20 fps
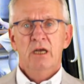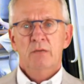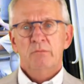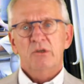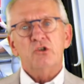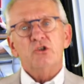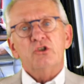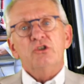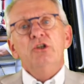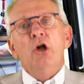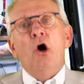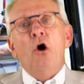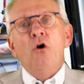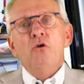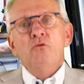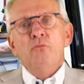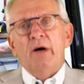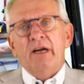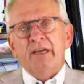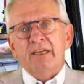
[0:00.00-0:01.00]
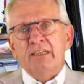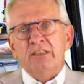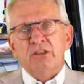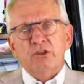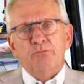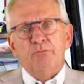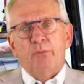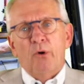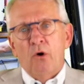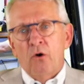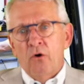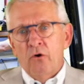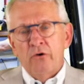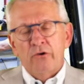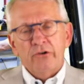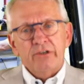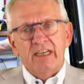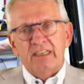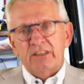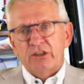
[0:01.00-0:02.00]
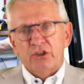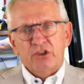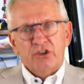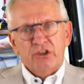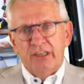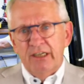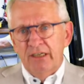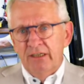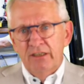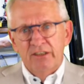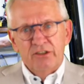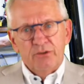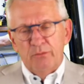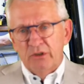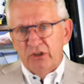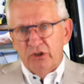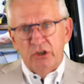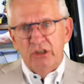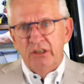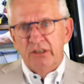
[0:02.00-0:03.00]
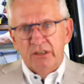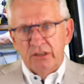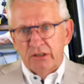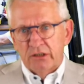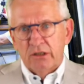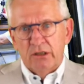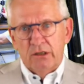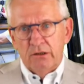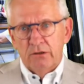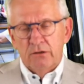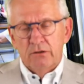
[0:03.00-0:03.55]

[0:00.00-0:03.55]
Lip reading: because nobody is born as a skilled machinist.